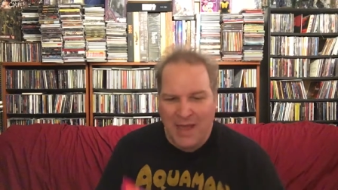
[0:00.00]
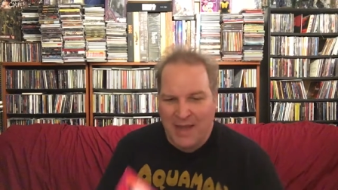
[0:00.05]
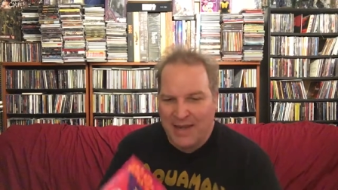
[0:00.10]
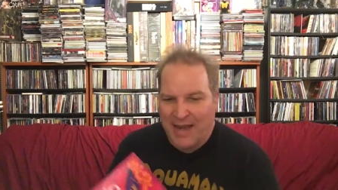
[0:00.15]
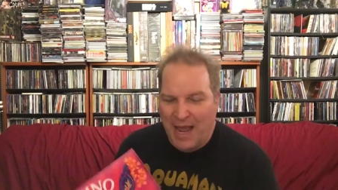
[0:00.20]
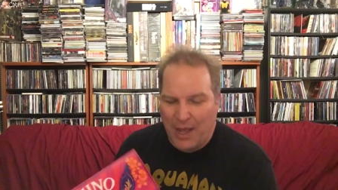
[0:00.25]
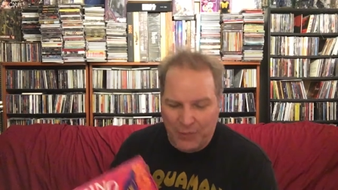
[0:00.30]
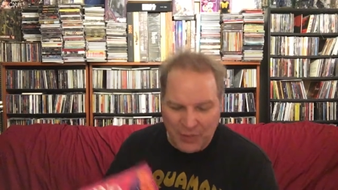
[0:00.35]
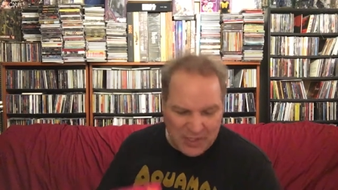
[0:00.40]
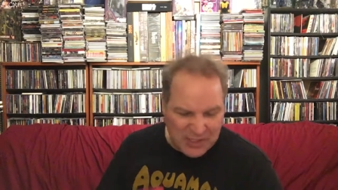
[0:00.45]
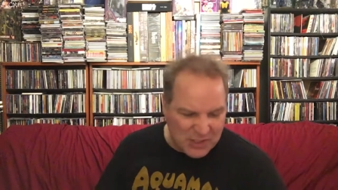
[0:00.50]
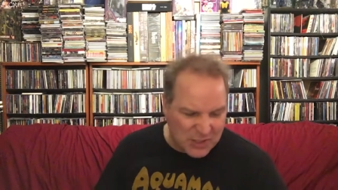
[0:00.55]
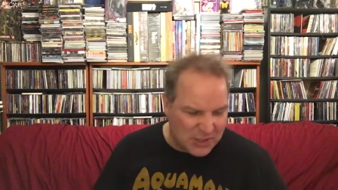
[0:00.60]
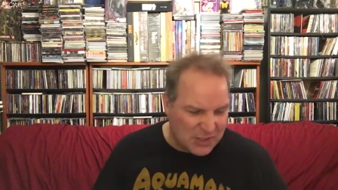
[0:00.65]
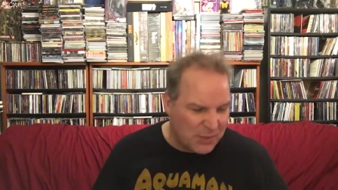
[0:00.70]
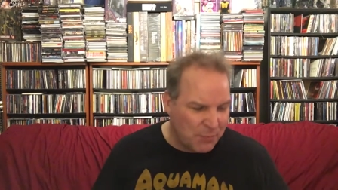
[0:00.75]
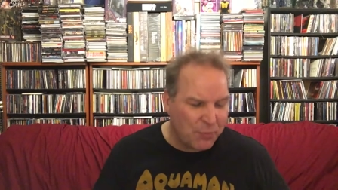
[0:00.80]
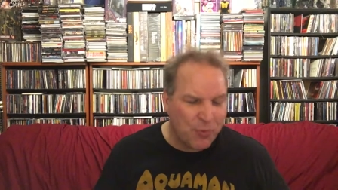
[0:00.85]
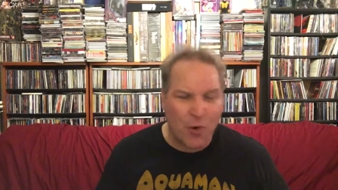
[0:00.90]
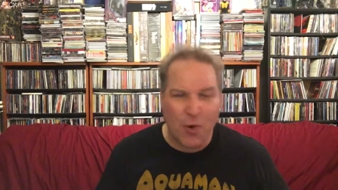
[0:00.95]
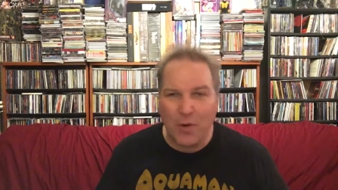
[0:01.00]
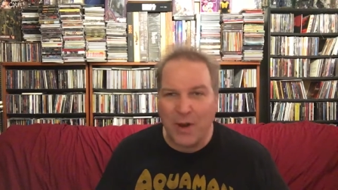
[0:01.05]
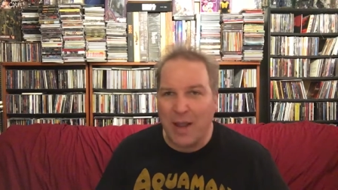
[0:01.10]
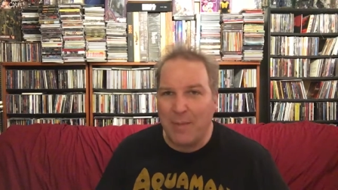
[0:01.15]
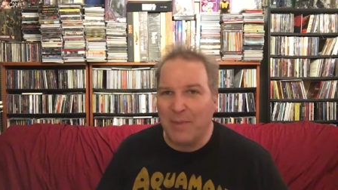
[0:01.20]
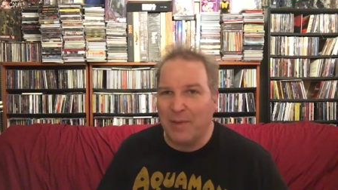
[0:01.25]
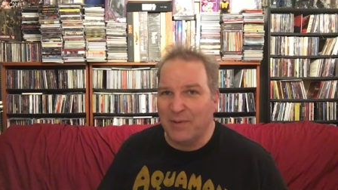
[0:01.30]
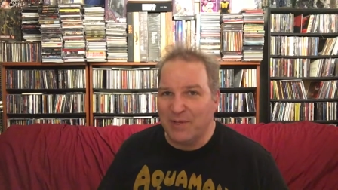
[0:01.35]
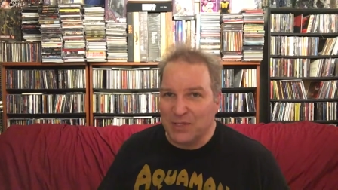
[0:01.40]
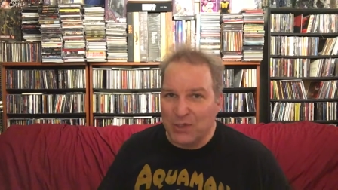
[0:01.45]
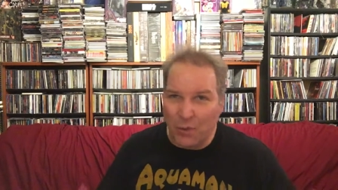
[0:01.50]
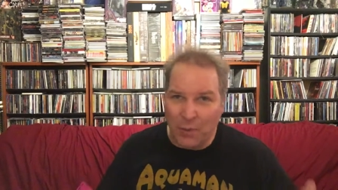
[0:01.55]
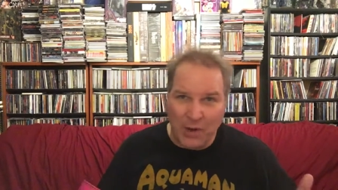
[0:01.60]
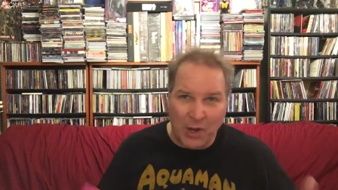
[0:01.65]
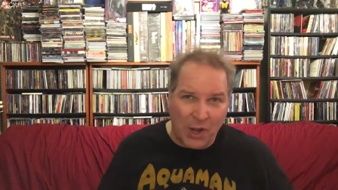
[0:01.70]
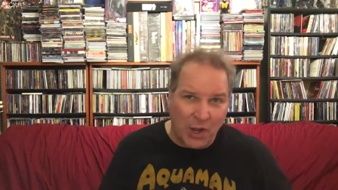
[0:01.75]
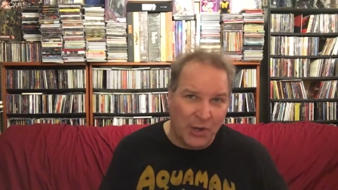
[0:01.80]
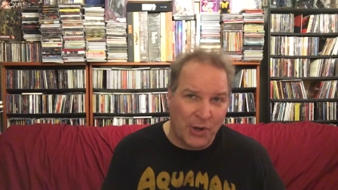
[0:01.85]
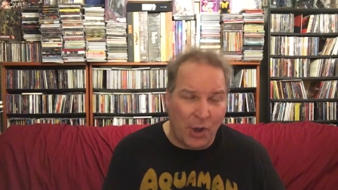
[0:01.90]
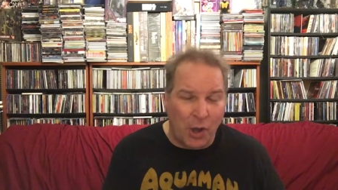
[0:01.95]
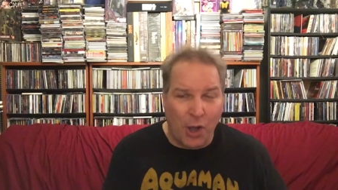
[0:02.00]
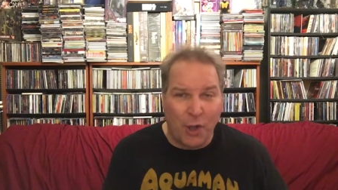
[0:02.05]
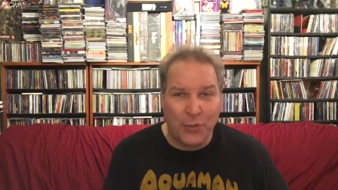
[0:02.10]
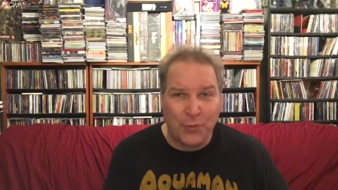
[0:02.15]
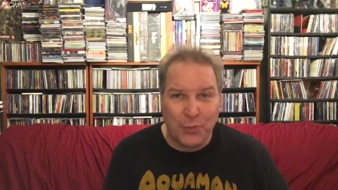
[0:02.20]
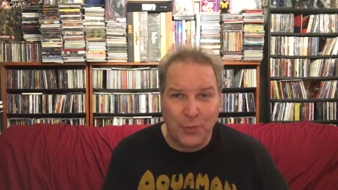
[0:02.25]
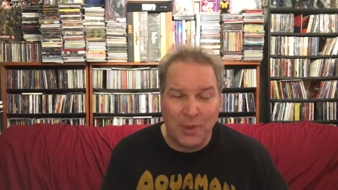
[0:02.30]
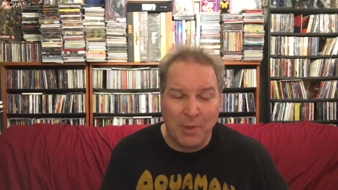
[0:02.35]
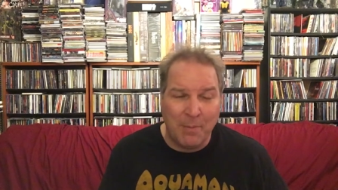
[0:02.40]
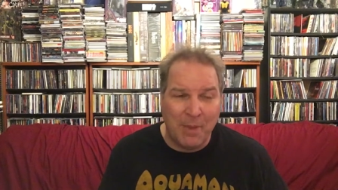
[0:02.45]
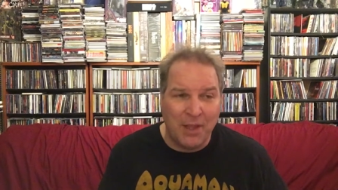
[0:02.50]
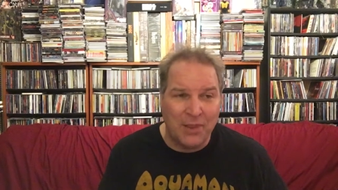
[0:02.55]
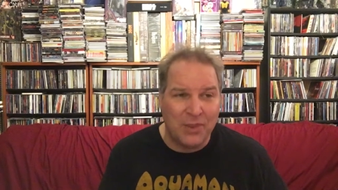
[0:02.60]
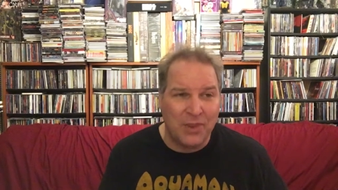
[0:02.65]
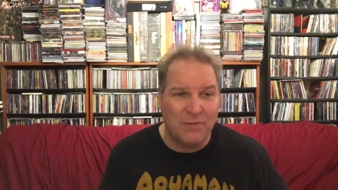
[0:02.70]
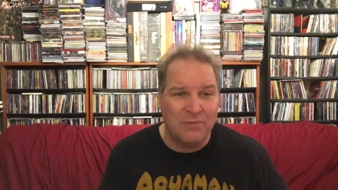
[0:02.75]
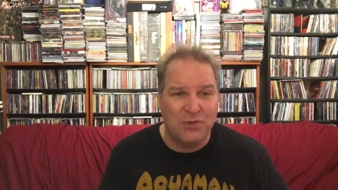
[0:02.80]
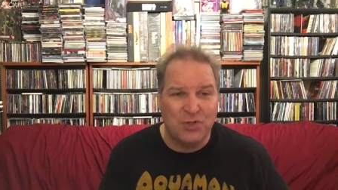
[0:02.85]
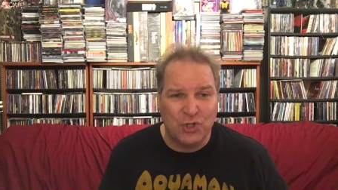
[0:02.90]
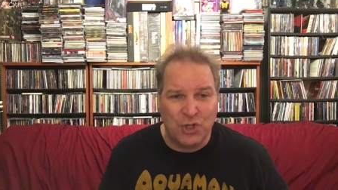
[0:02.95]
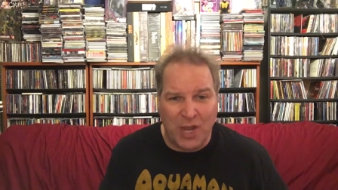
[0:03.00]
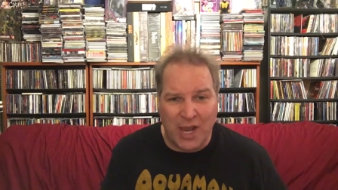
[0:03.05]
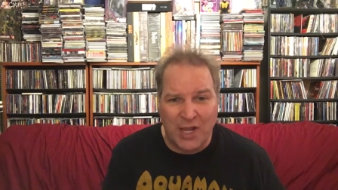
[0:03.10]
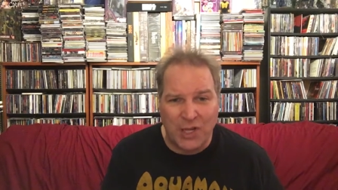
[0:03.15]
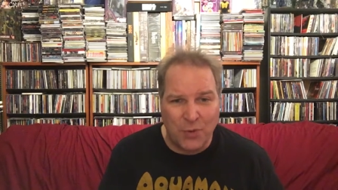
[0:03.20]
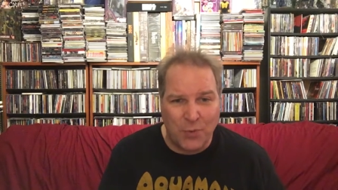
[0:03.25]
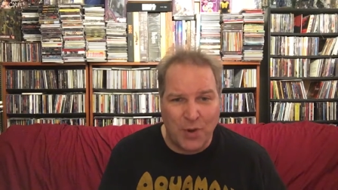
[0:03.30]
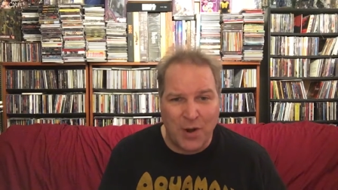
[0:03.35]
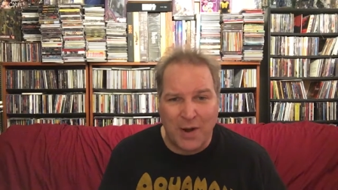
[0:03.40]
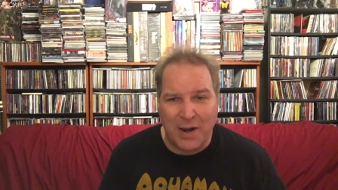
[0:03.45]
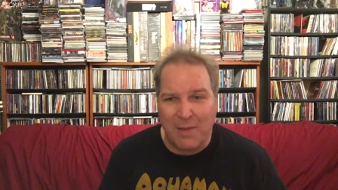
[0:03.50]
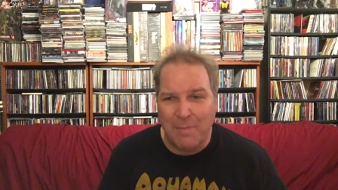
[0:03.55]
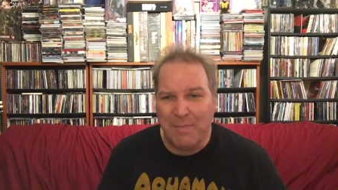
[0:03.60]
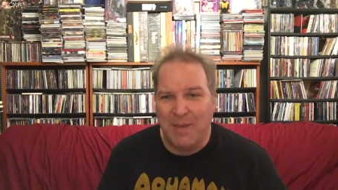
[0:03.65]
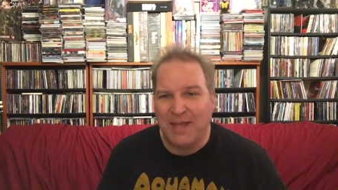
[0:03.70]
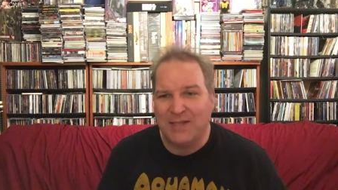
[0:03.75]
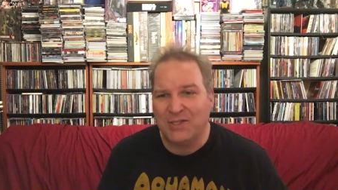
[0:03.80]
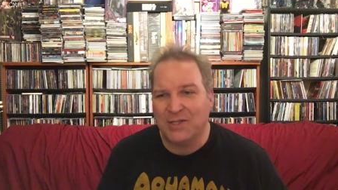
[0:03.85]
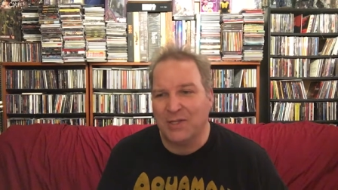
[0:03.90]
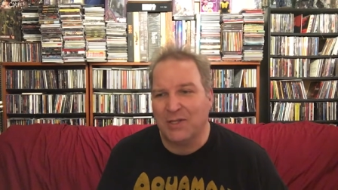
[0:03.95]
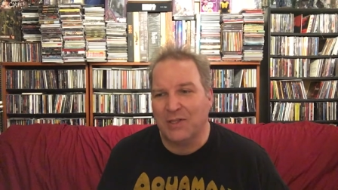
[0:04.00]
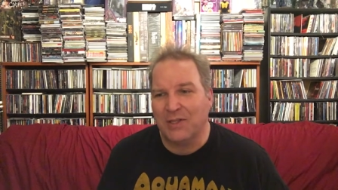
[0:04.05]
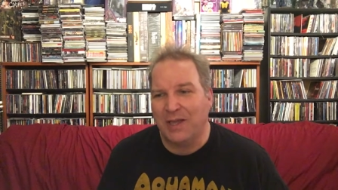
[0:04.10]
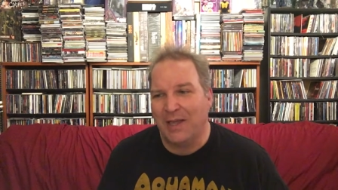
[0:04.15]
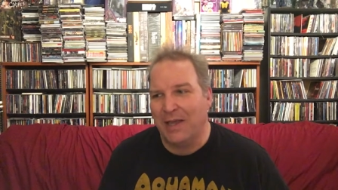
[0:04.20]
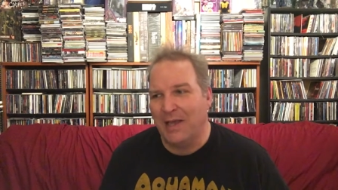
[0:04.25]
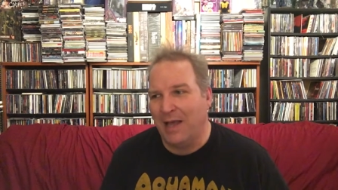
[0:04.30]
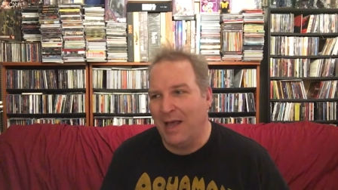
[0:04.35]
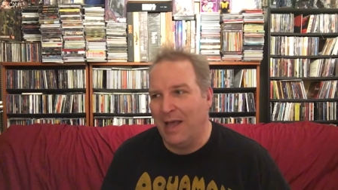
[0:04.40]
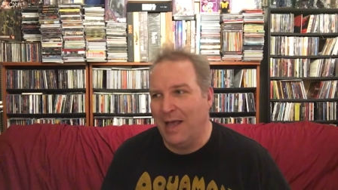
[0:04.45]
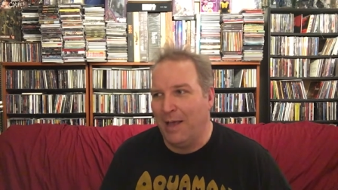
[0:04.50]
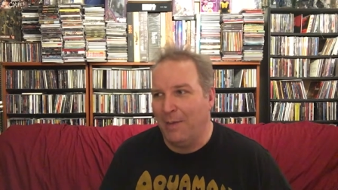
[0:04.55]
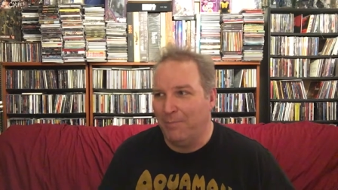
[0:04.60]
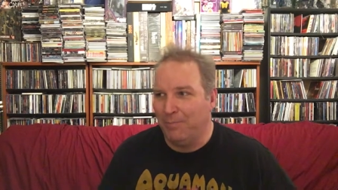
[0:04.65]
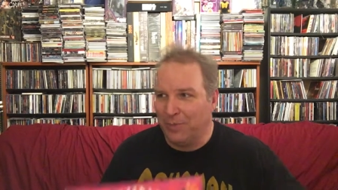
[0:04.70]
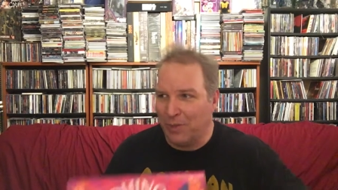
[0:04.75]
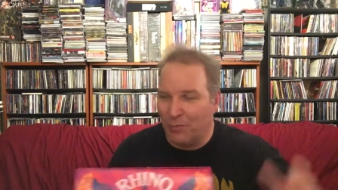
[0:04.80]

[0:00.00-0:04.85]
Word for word: Now, this is a program that is going on all through the month of January, and basically um,